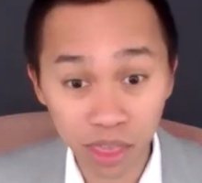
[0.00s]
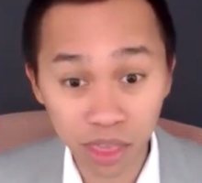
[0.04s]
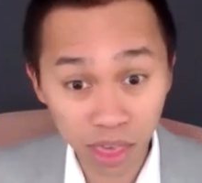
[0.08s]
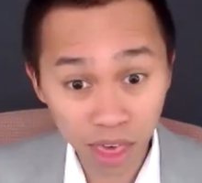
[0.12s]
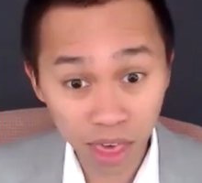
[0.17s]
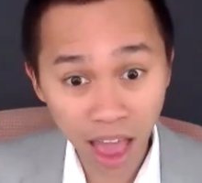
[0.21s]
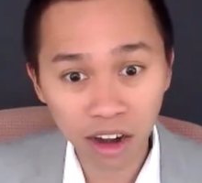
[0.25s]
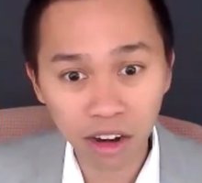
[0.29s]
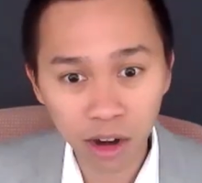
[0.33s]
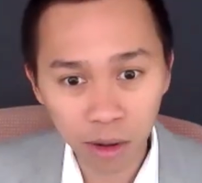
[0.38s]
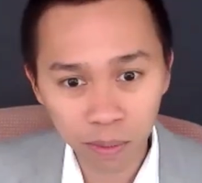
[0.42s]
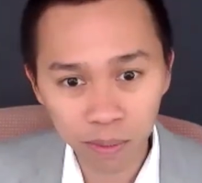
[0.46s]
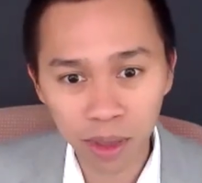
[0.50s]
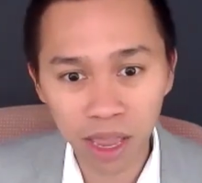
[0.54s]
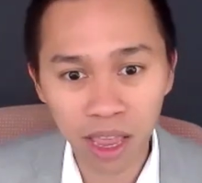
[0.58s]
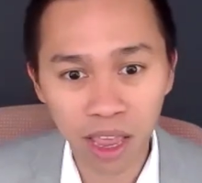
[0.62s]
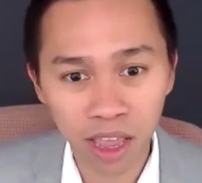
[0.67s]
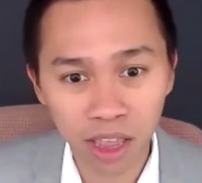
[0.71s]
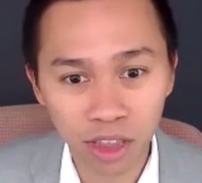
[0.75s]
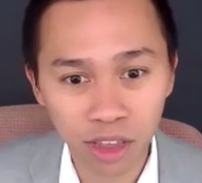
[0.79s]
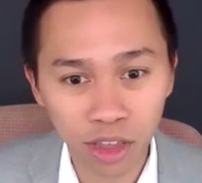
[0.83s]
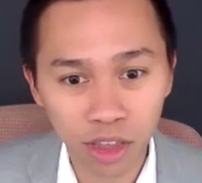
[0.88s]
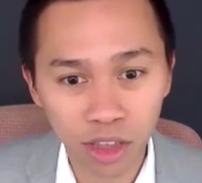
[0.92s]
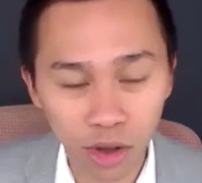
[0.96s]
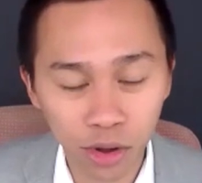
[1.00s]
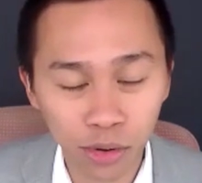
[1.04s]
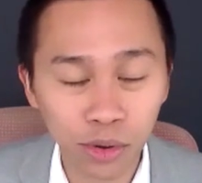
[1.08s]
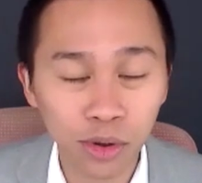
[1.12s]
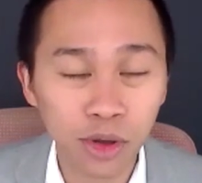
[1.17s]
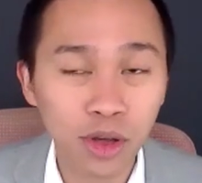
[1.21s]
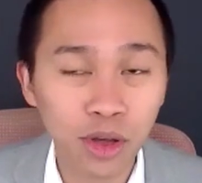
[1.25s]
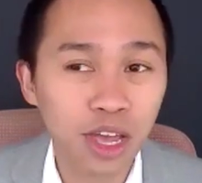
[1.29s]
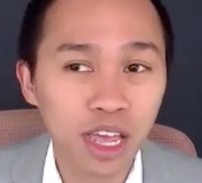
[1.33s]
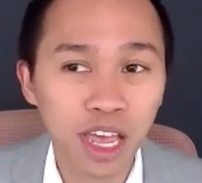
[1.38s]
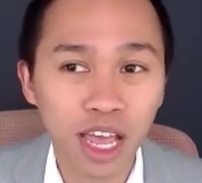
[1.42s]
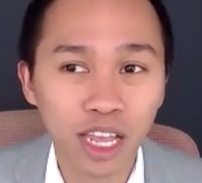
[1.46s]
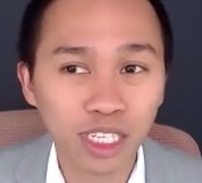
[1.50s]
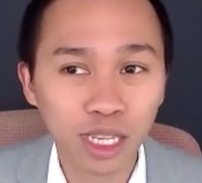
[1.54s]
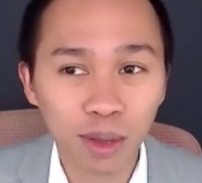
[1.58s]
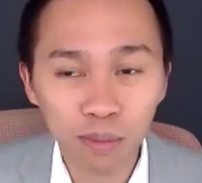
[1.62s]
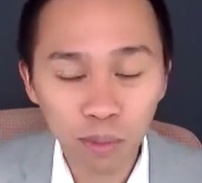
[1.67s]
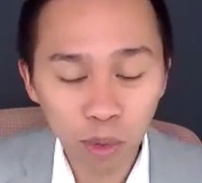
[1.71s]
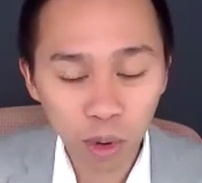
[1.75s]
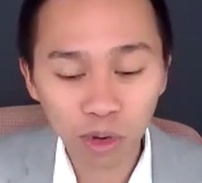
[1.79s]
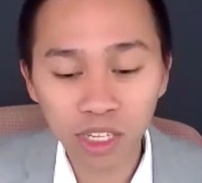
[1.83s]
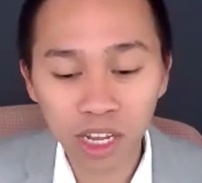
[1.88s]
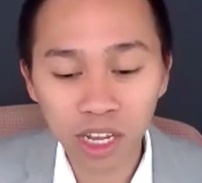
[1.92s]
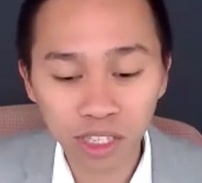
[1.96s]
therapy, you know, it's
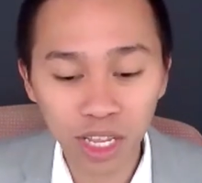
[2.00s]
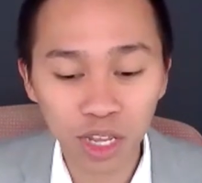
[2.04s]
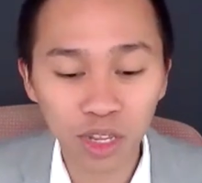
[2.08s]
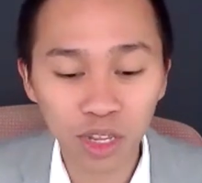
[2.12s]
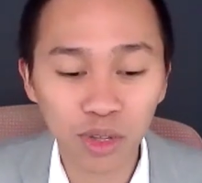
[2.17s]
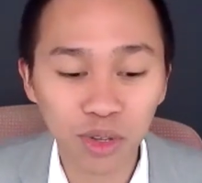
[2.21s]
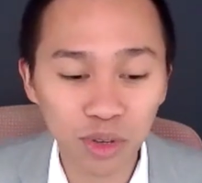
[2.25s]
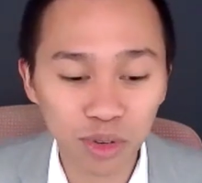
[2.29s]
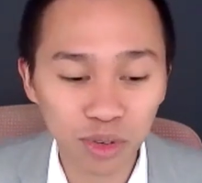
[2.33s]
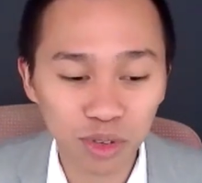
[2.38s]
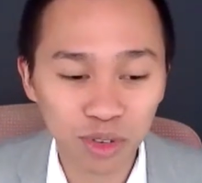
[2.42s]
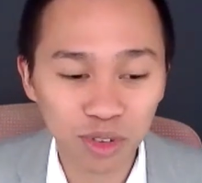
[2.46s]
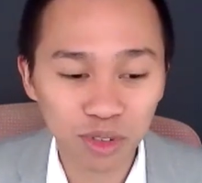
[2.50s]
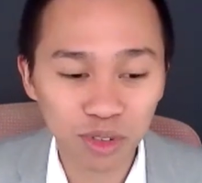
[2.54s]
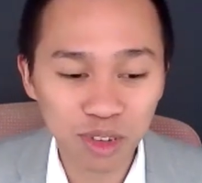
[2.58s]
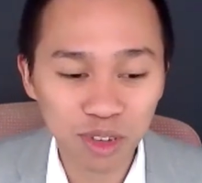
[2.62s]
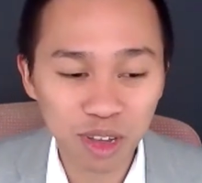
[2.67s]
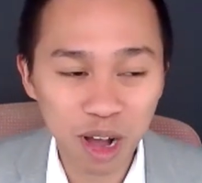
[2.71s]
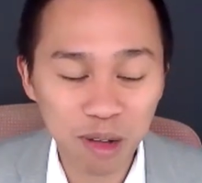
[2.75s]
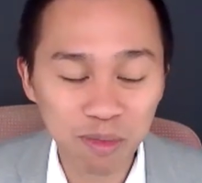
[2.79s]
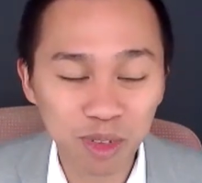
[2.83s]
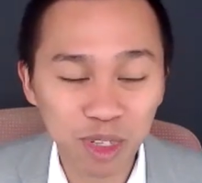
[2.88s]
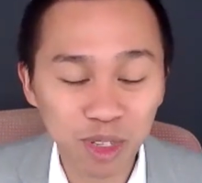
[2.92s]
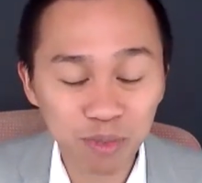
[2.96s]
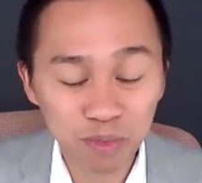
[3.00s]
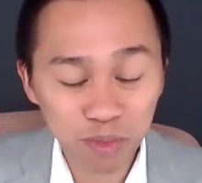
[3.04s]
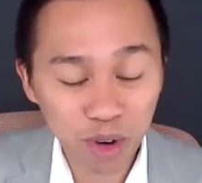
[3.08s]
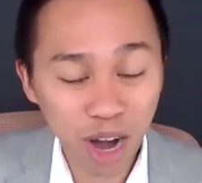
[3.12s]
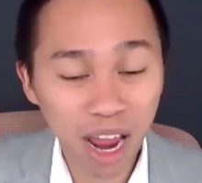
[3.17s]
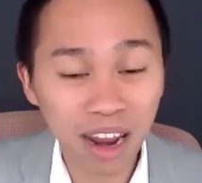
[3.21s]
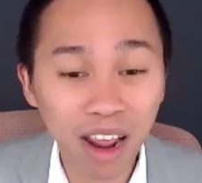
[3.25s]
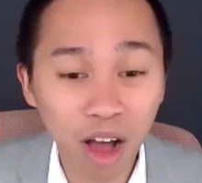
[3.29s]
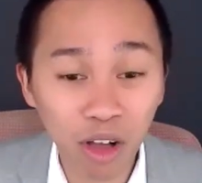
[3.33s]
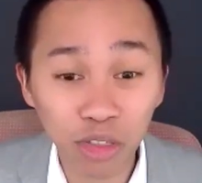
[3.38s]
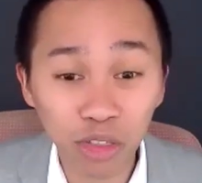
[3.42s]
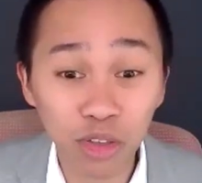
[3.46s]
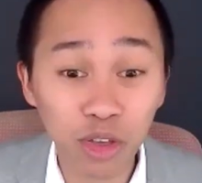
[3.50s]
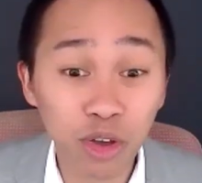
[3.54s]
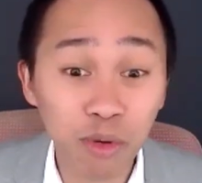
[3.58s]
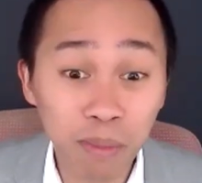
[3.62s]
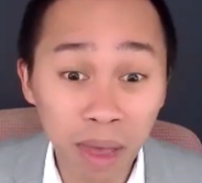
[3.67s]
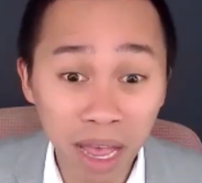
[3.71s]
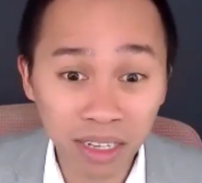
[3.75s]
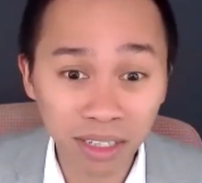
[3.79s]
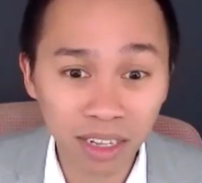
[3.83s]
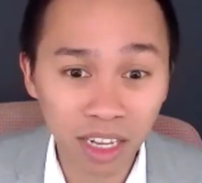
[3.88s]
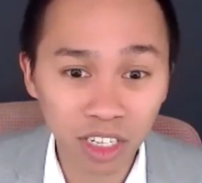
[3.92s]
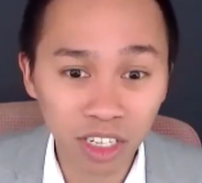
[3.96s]
important that you spread out your
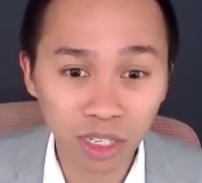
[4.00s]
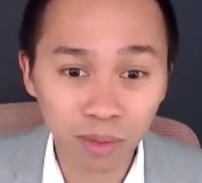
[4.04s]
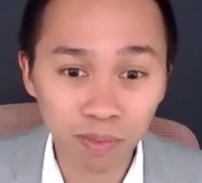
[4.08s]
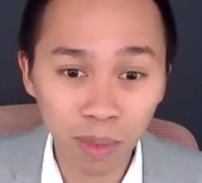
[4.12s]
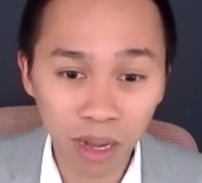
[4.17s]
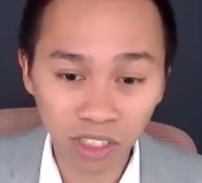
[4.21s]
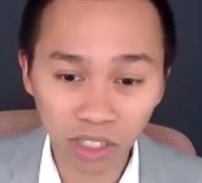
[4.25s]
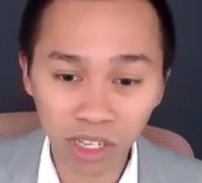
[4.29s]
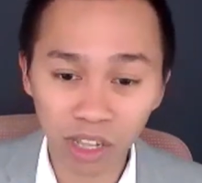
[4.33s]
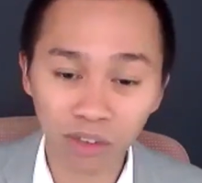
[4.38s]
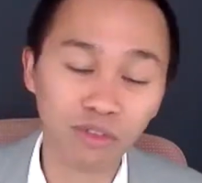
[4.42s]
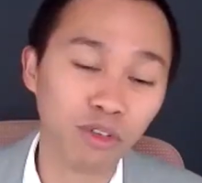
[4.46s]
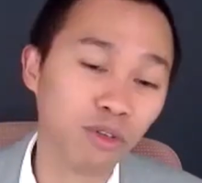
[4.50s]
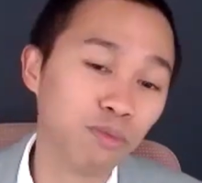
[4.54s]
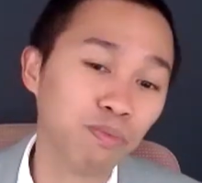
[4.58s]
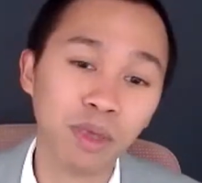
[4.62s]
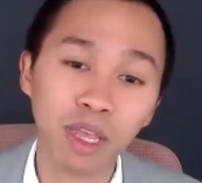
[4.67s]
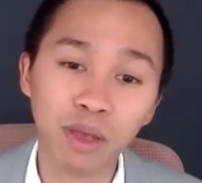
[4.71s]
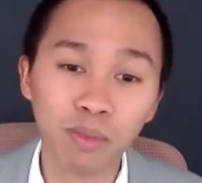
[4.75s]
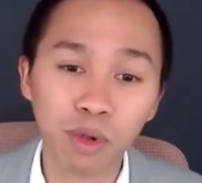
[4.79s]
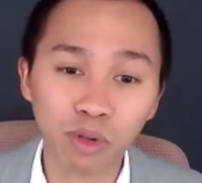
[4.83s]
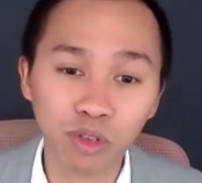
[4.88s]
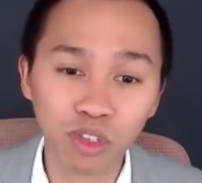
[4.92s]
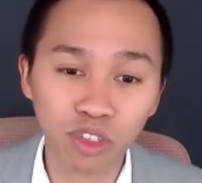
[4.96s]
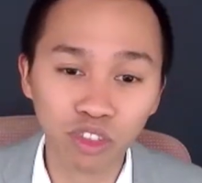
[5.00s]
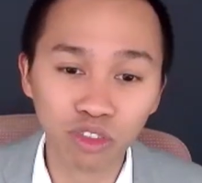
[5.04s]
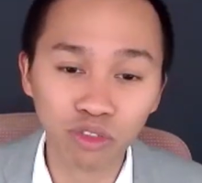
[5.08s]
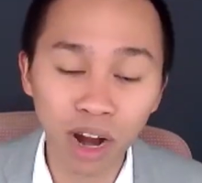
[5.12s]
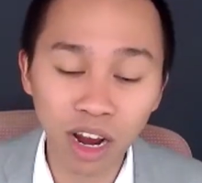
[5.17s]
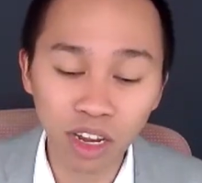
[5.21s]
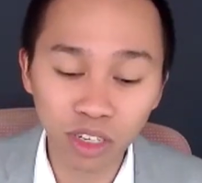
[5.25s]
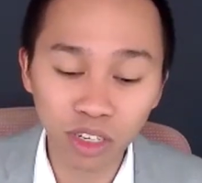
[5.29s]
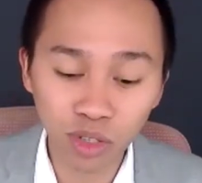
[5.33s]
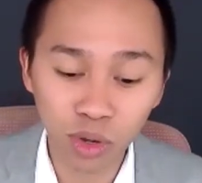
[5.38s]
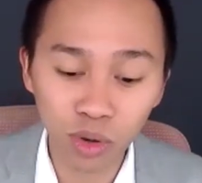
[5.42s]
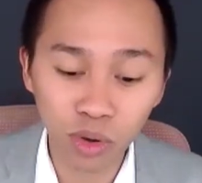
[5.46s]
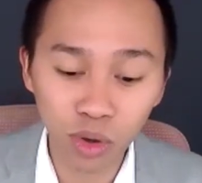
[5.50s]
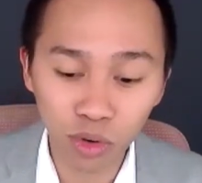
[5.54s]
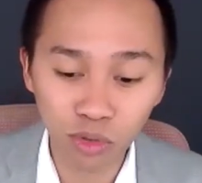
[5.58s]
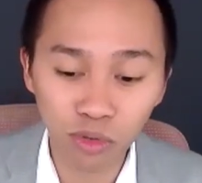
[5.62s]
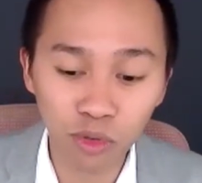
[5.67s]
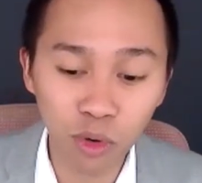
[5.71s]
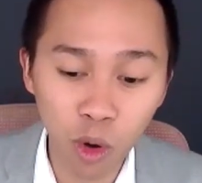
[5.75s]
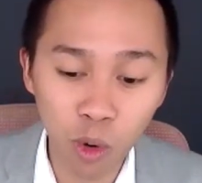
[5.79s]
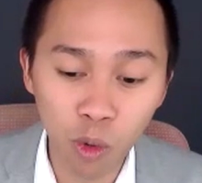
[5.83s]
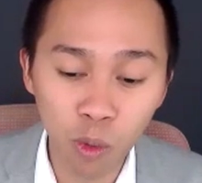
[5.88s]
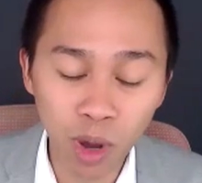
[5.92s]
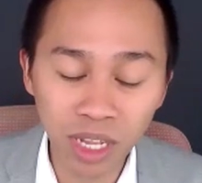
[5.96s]
message, especially for people who's trying to look
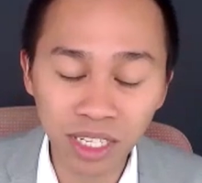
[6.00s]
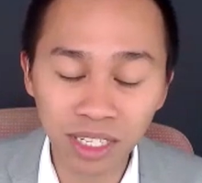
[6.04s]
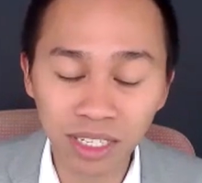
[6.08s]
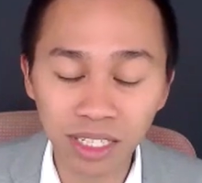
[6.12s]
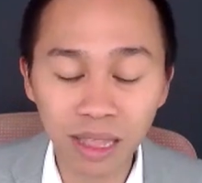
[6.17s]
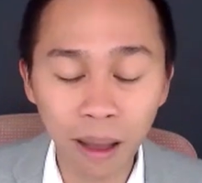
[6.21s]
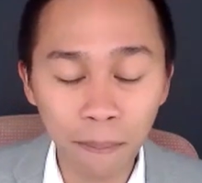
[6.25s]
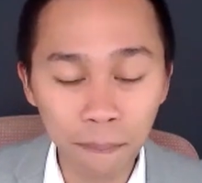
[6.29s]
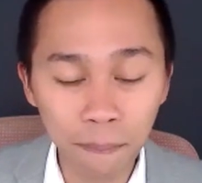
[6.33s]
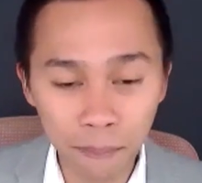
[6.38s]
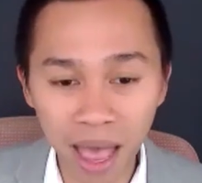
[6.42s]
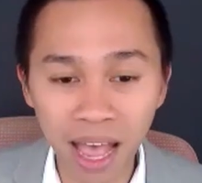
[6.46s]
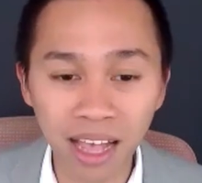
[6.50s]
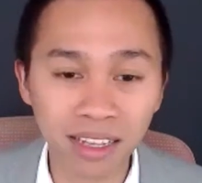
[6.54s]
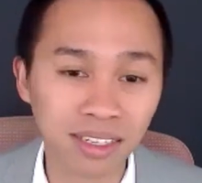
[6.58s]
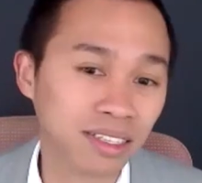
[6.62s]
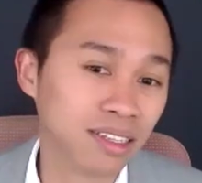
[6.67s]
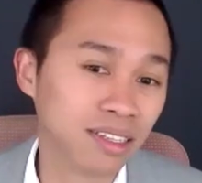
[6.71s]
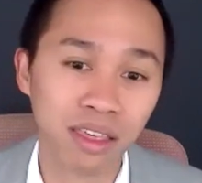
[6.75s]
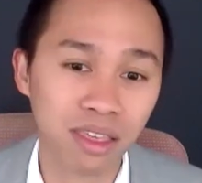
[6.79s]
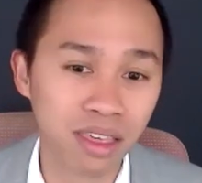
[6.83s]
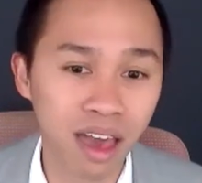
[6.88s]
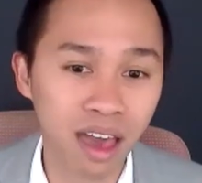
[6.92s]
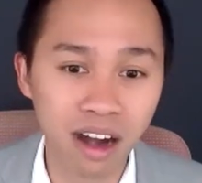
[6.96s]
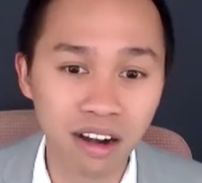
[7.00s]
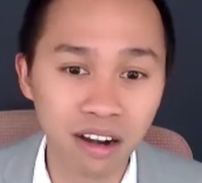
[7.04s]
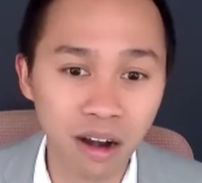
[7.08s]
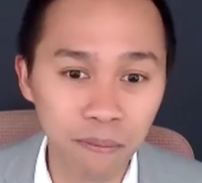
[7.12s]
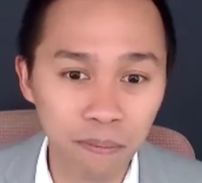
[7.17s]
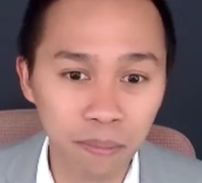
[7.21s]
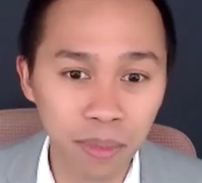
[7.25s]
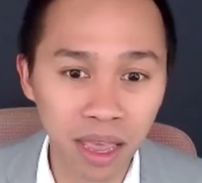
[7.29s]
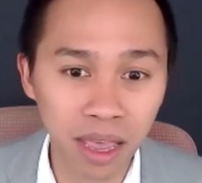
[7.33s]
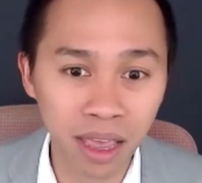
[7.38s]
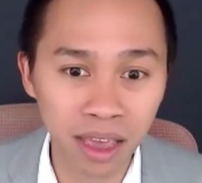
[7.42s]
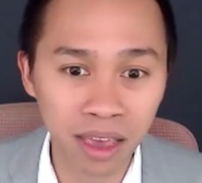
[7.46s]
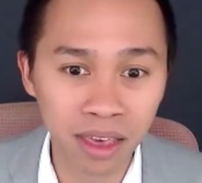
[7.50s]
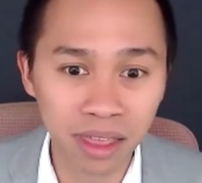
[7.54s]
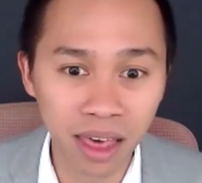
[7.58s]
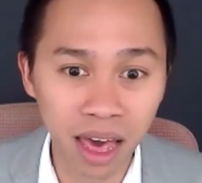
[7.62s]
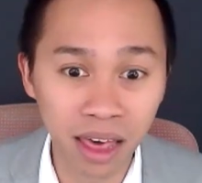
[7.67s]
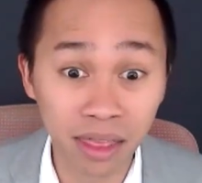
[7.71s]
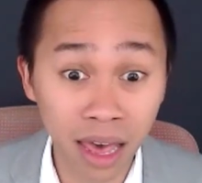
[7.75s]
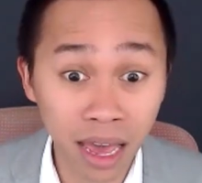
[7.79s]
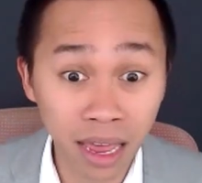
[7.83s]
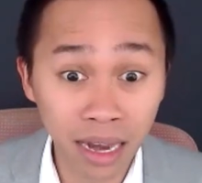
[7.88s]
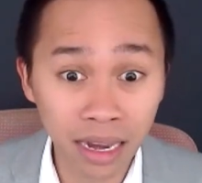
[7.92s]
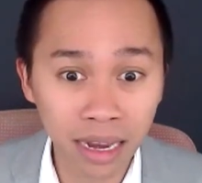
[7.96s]
for what's the best therapy
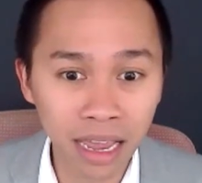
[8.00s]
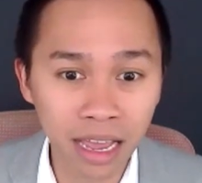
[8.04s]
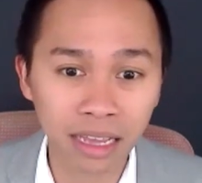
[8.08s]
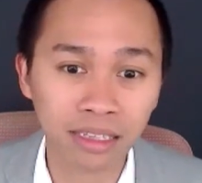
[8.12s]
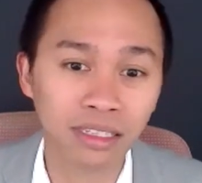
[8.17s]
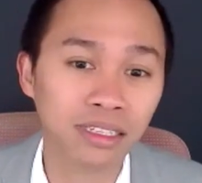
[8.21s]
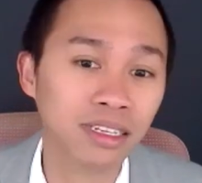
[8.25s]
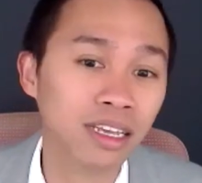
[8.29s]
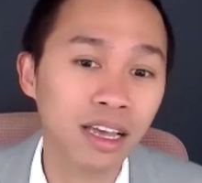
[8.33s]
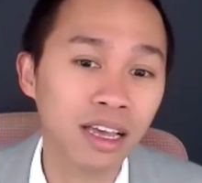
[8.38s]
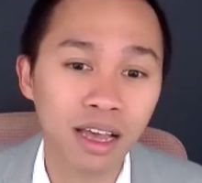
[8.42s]
that they need,